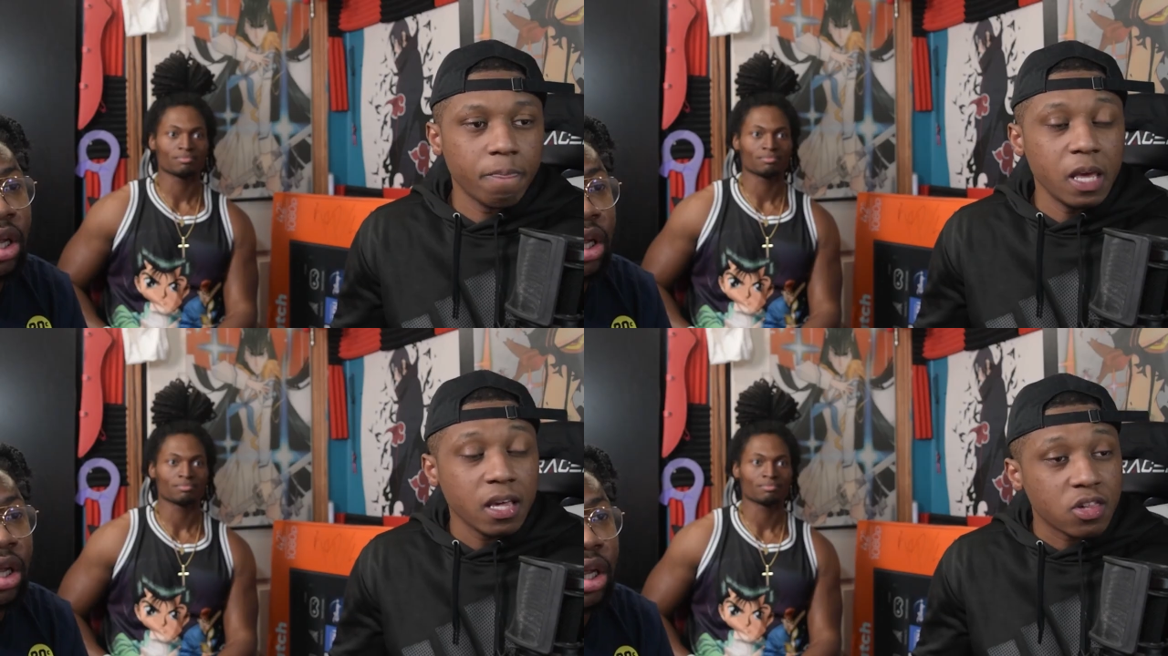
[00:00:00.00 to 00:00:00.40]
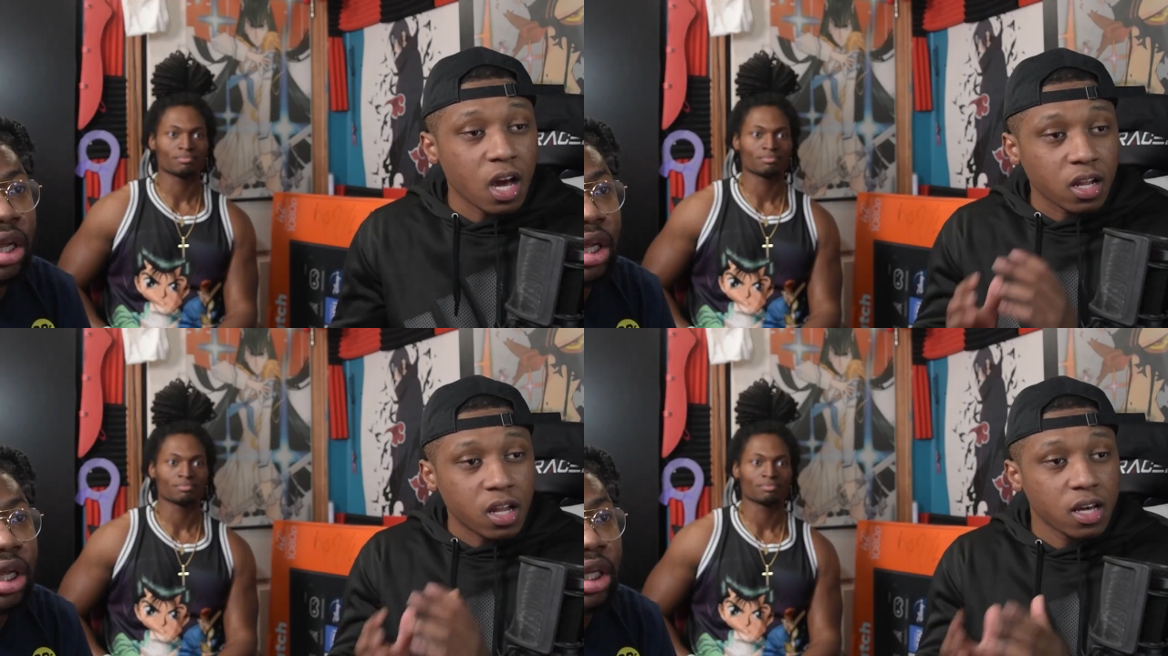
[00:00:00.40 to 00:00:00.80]
Speaker 1: This
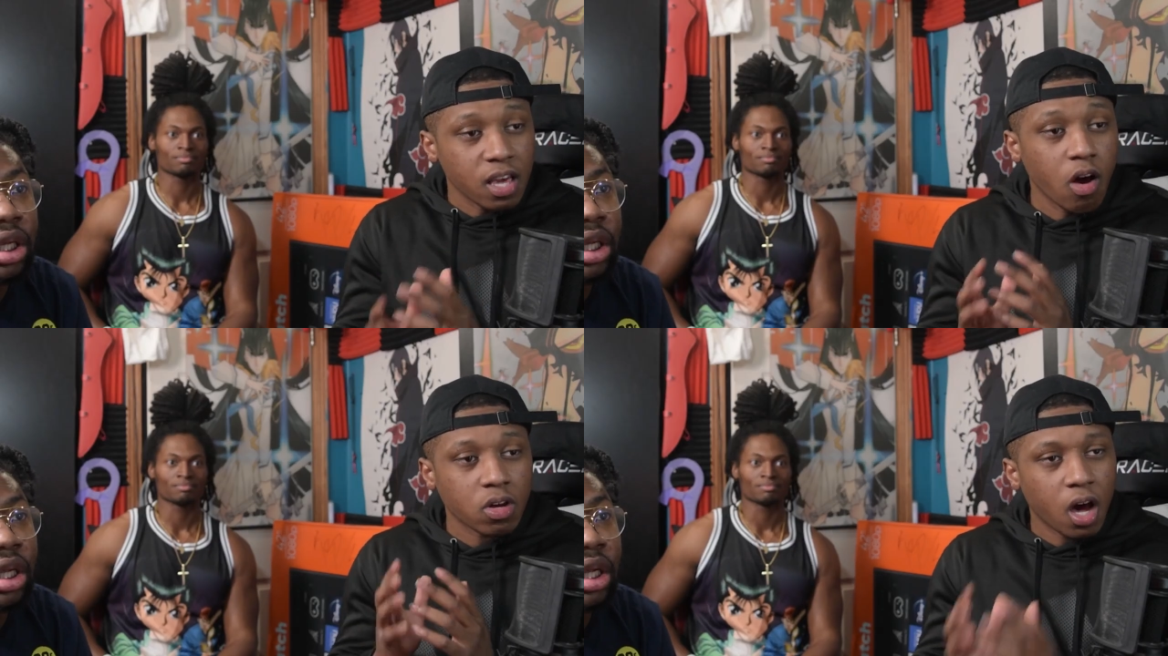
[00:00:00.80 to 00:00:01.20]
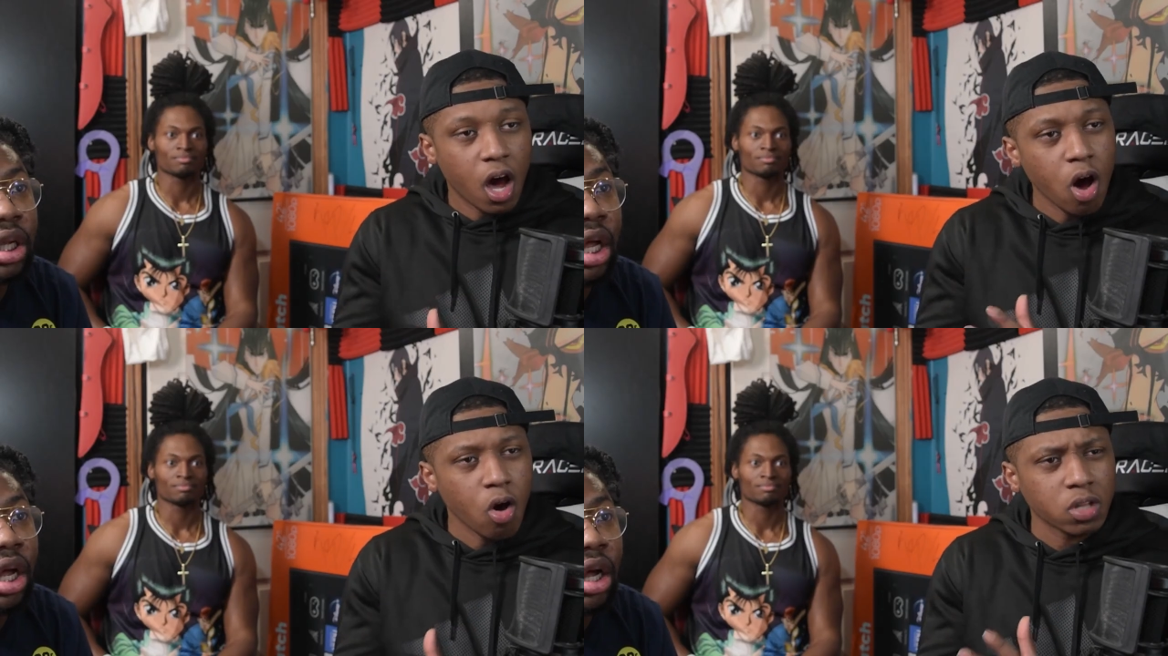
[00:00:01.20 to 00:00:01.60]
junk looks so
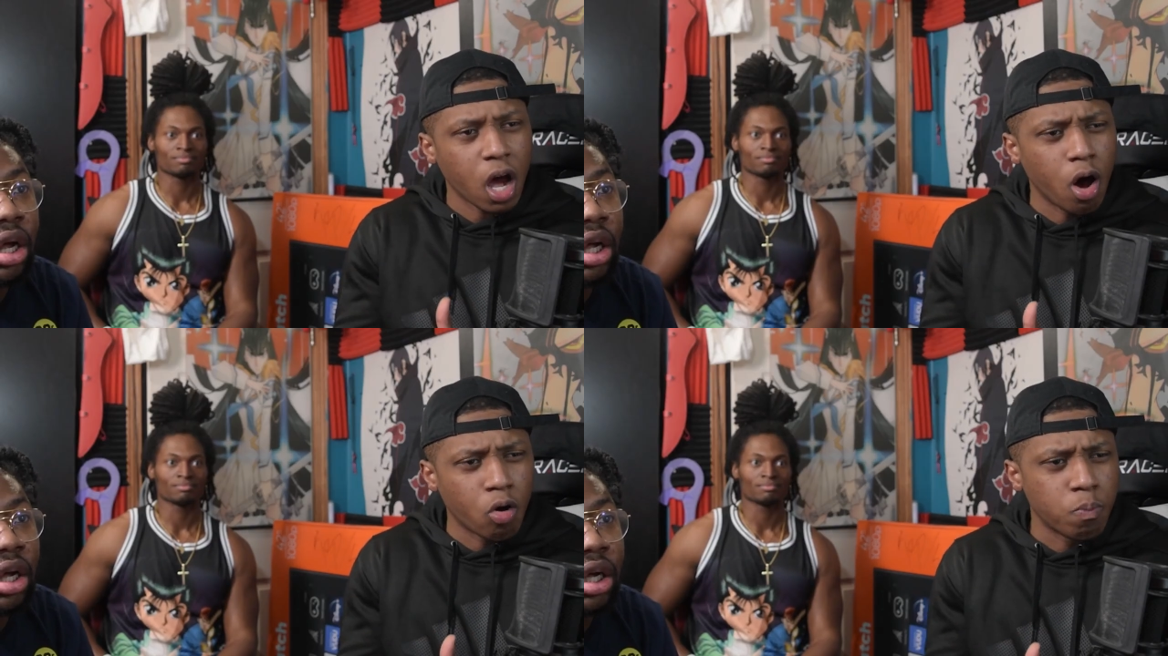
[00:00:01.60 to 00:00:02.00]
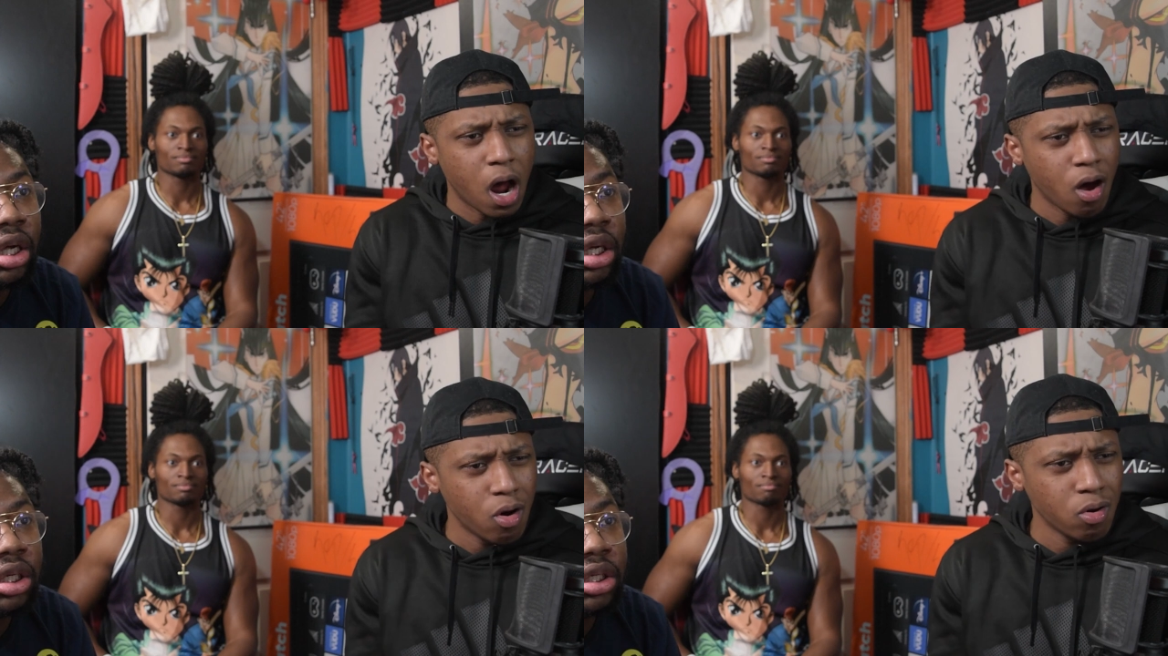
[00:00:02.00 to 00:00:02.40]
cold, though, bro.